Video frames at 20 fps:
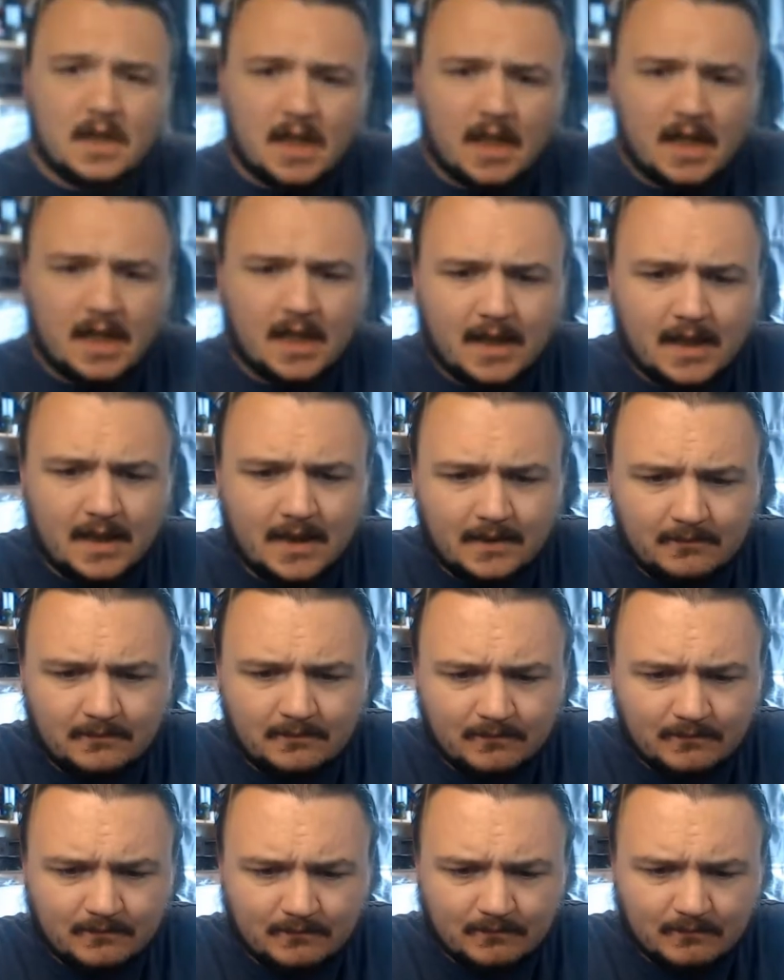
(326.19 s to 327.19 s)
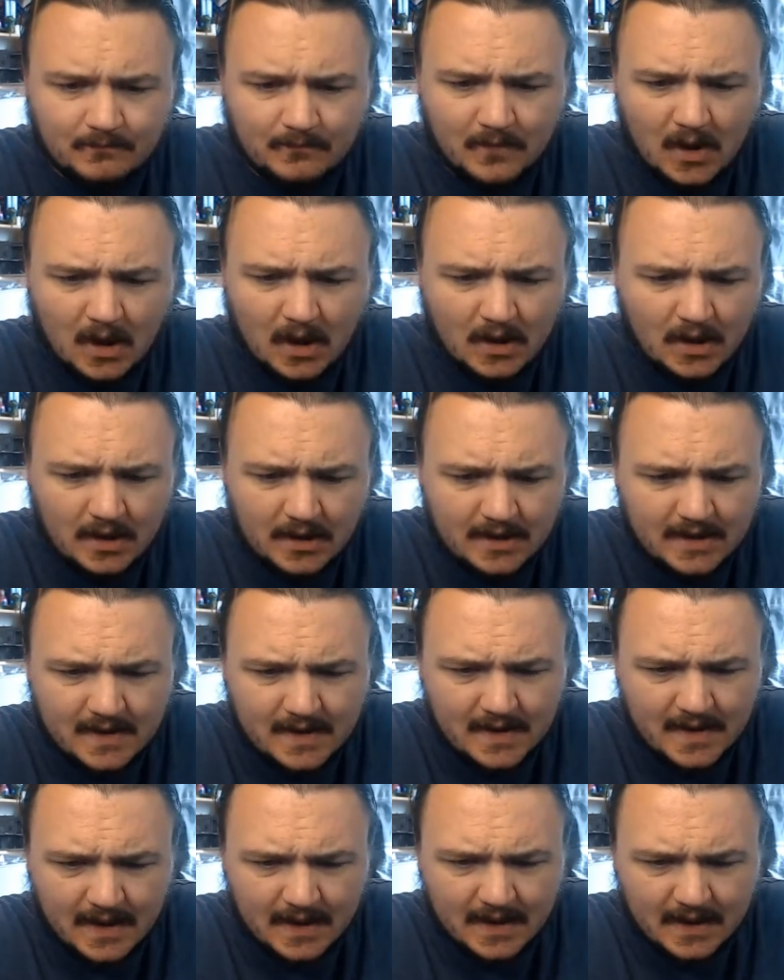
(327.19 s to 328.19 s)
I like this
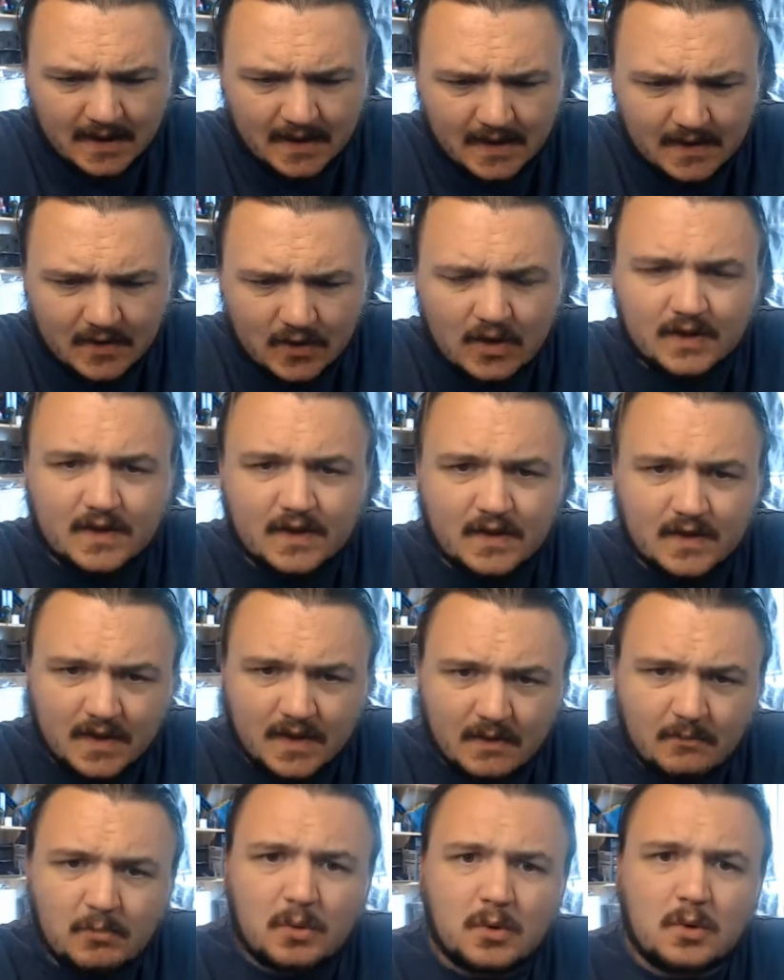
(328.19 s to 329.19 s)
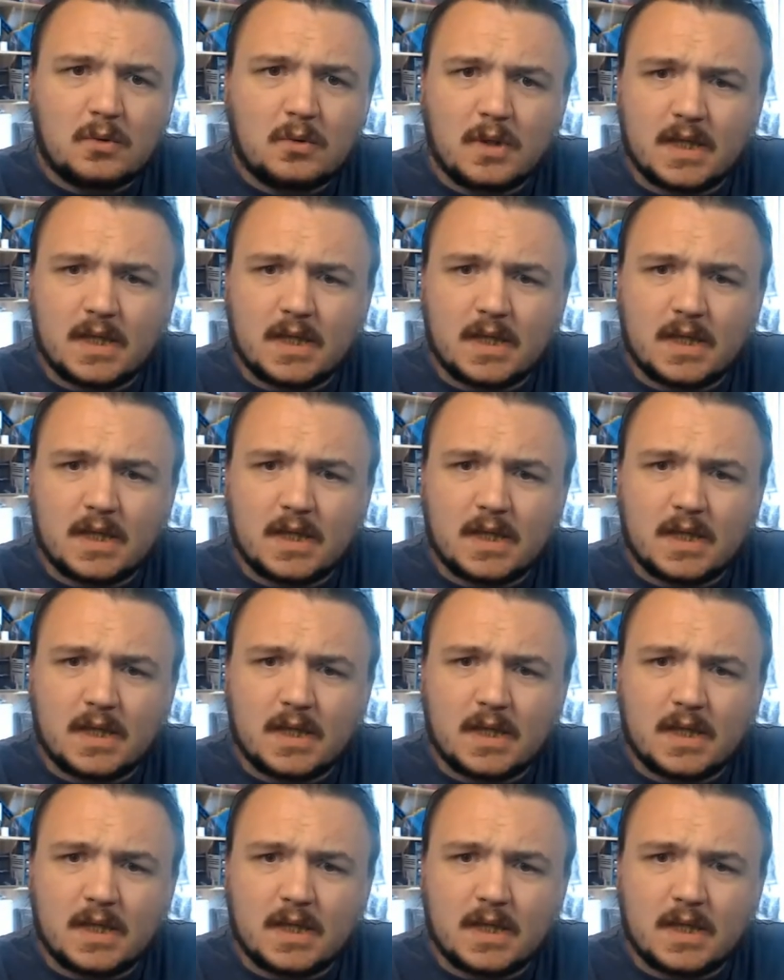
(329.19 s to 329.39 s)
technique. It's nice and simple.